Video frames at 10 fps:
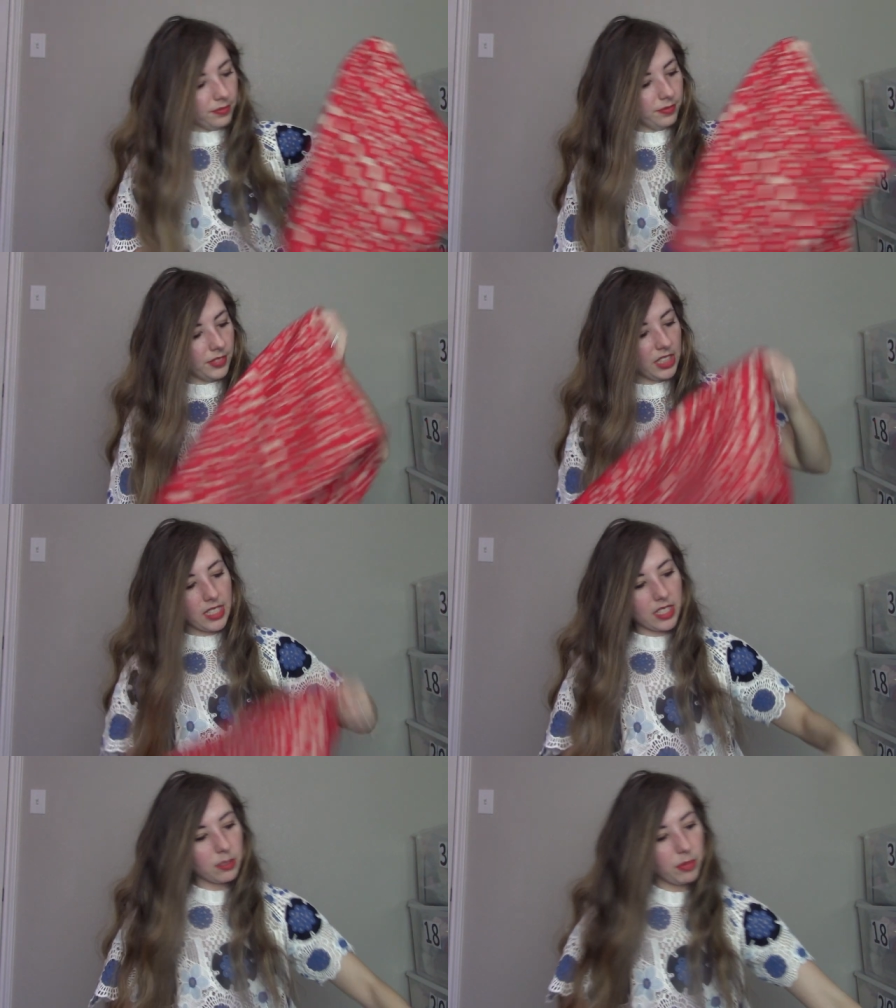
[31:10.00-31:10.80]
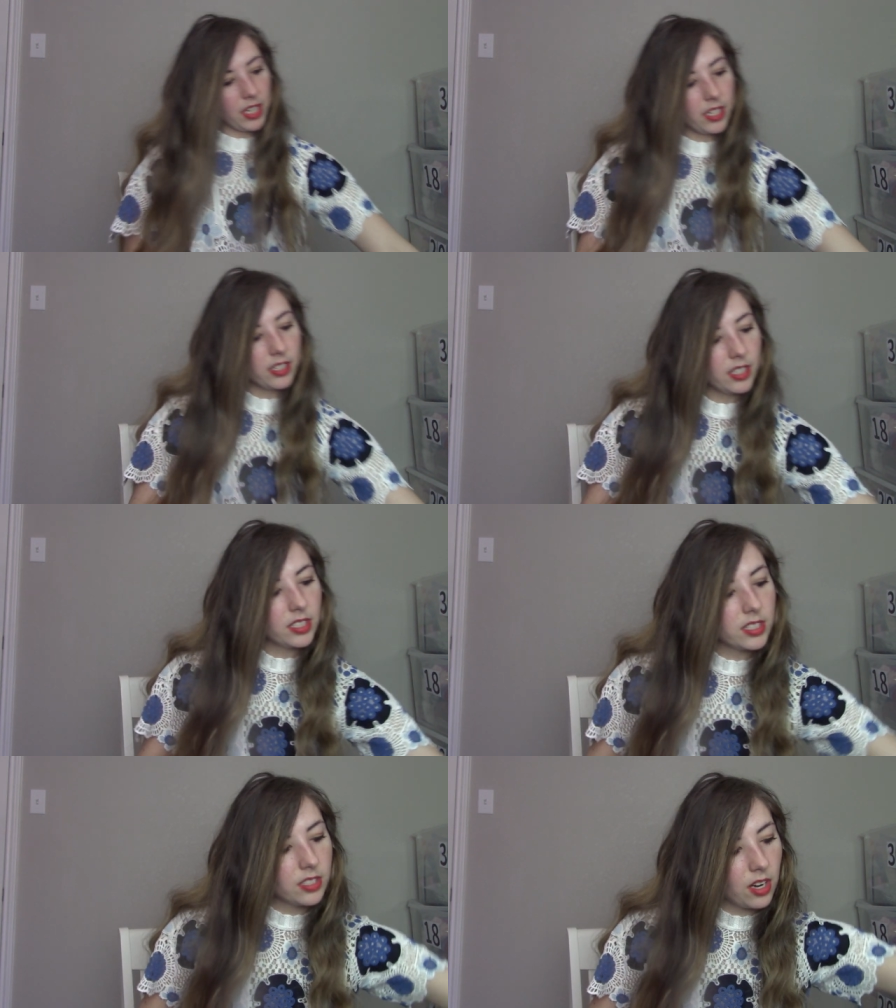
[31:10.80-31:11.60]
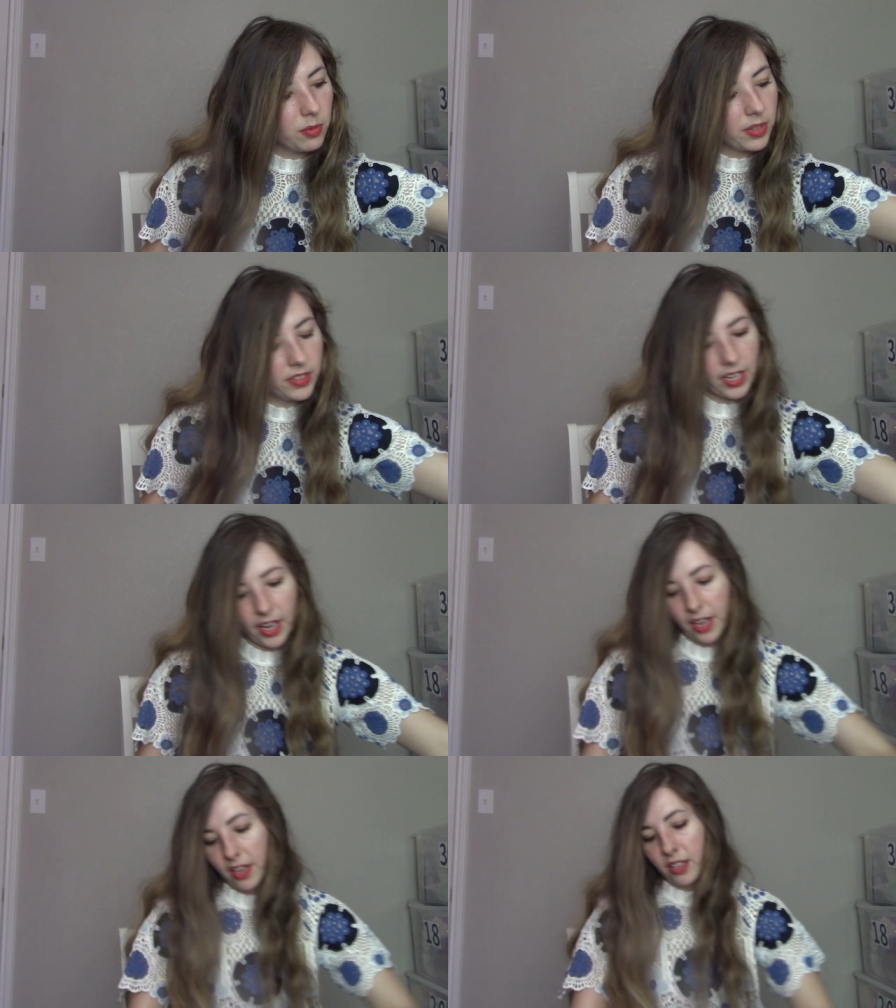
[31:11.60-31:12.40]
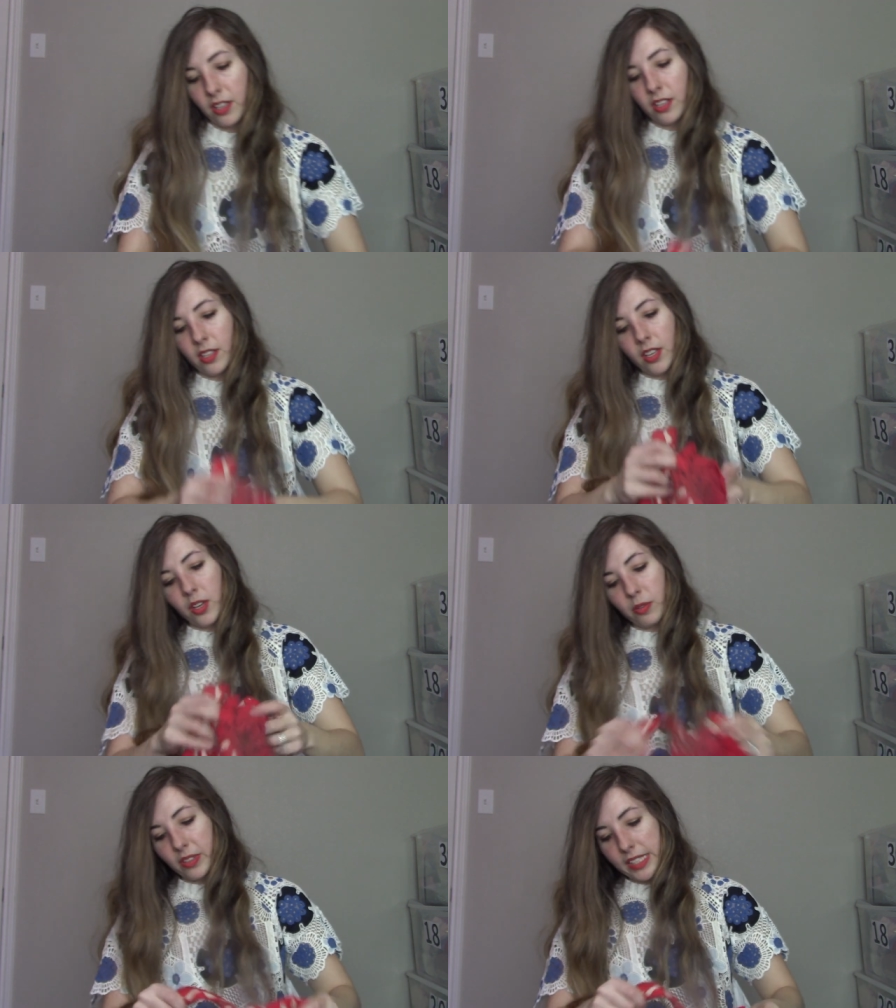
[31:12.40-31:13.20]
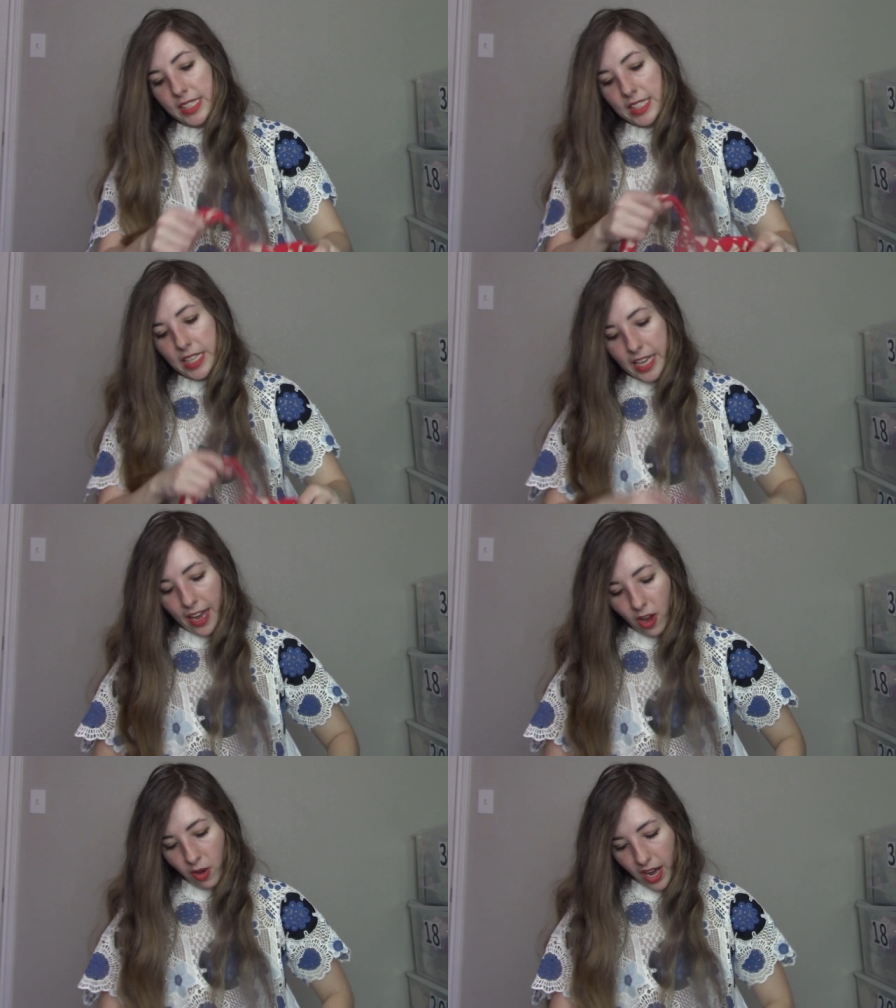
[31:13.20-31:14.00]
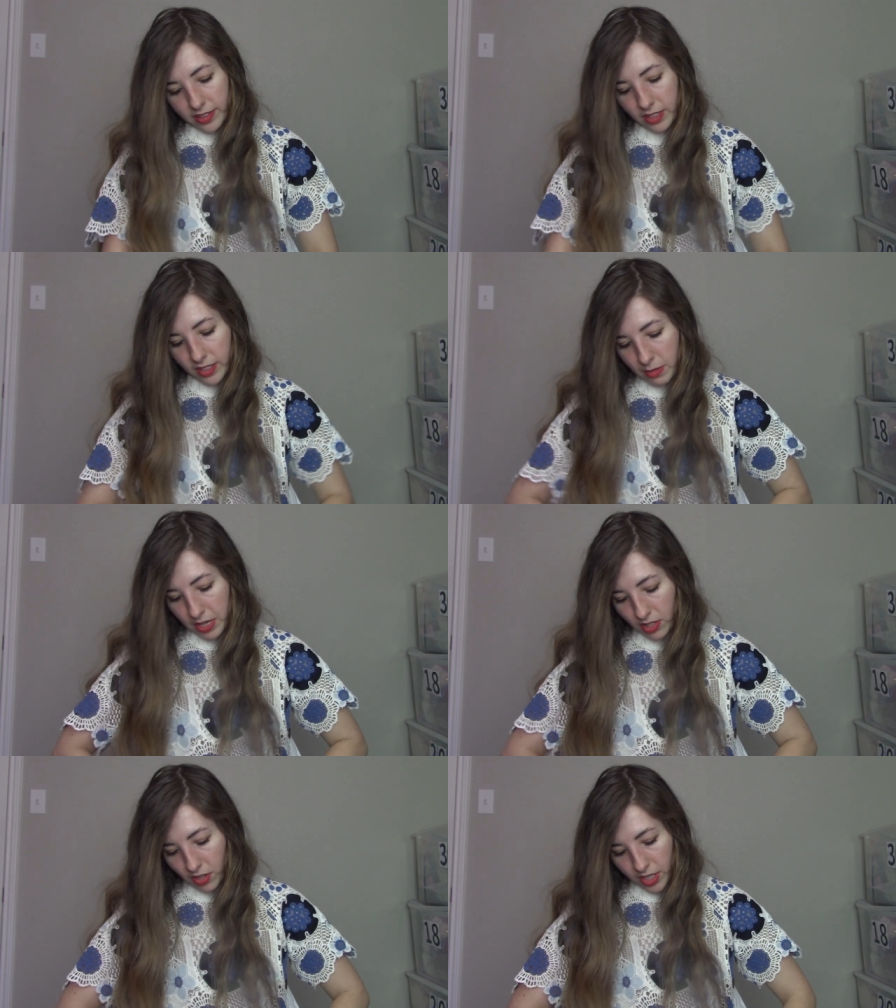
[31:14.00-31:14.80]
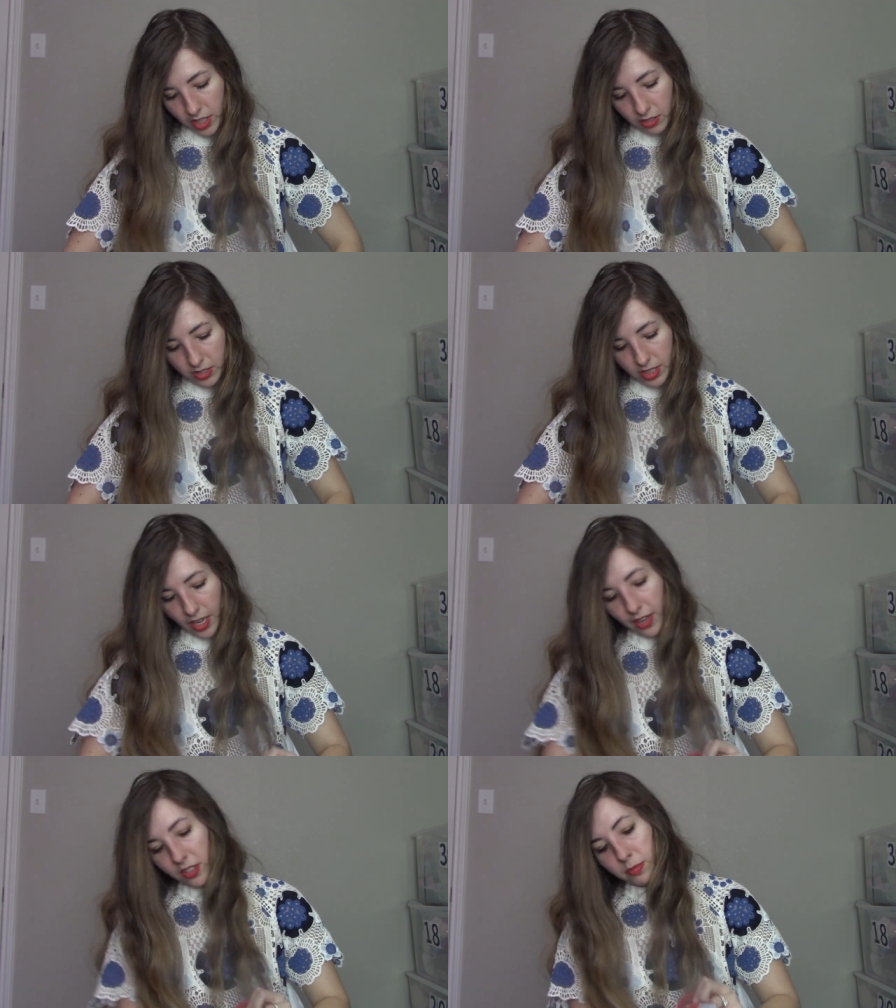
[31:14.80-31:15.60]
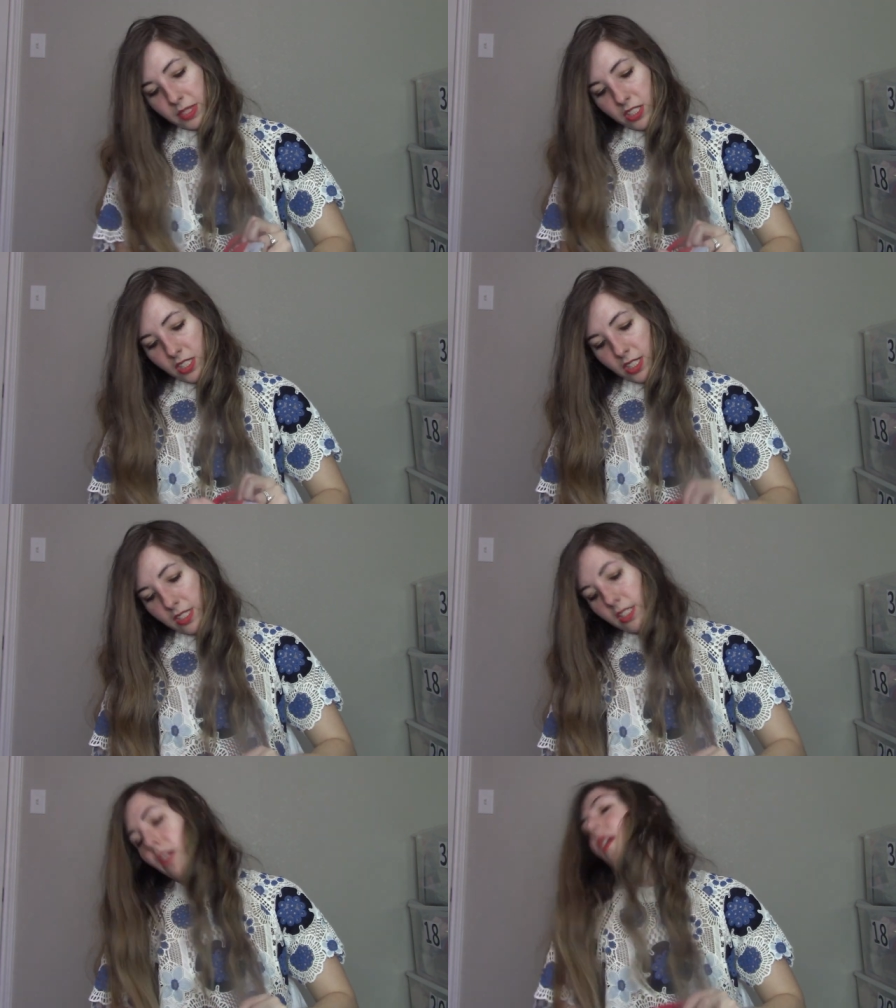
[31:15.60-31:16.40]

This next brand is not one that I really seek out. I think they make a lot of cute styles, but it just doesn't sell